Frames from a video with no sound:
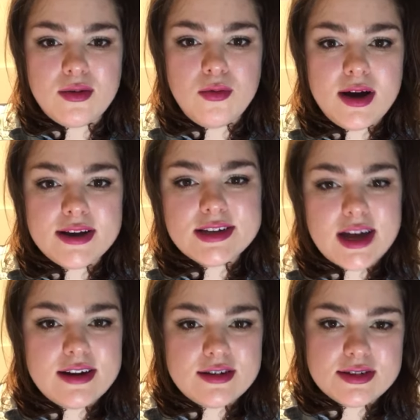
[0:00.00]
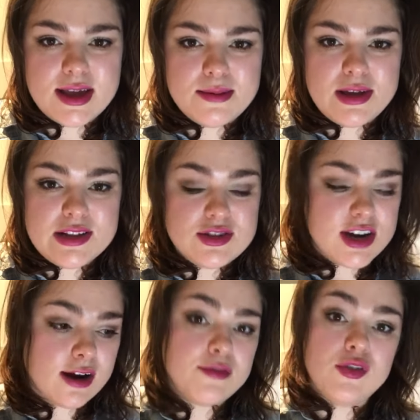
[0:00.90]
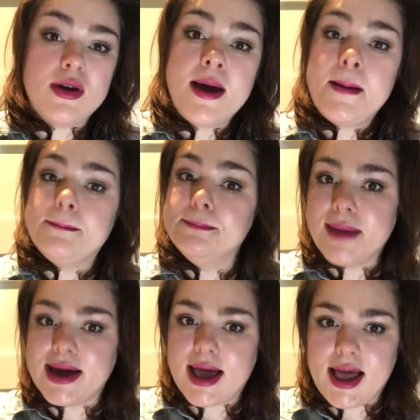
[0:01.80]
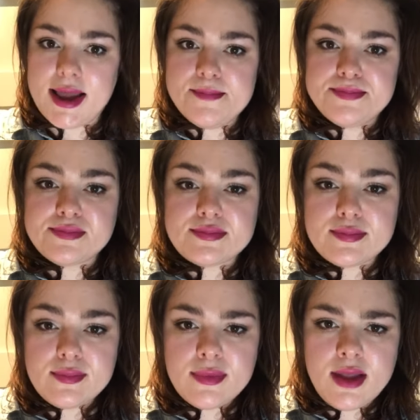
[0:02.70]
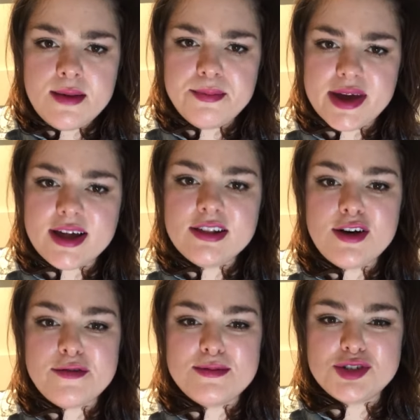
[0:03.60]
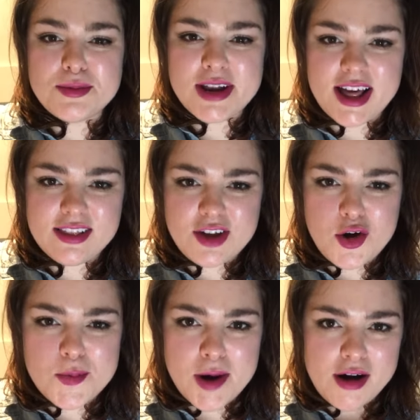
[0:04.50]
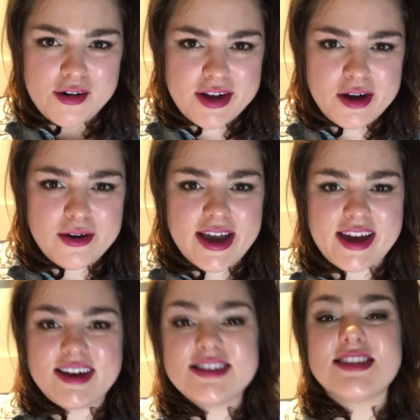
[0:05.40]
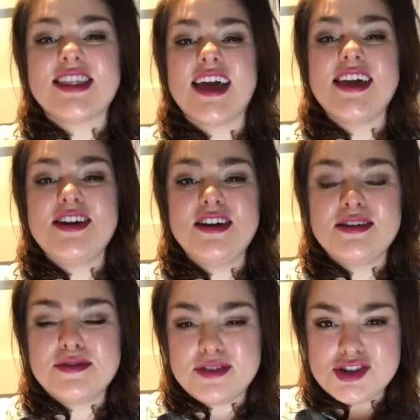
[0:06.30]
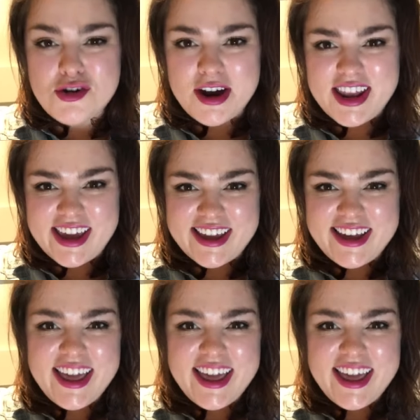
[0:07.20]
What? I don't know what that means, jackfruit. My guy. Big hello from Germany. Hello, Mario S. Thank you for joining.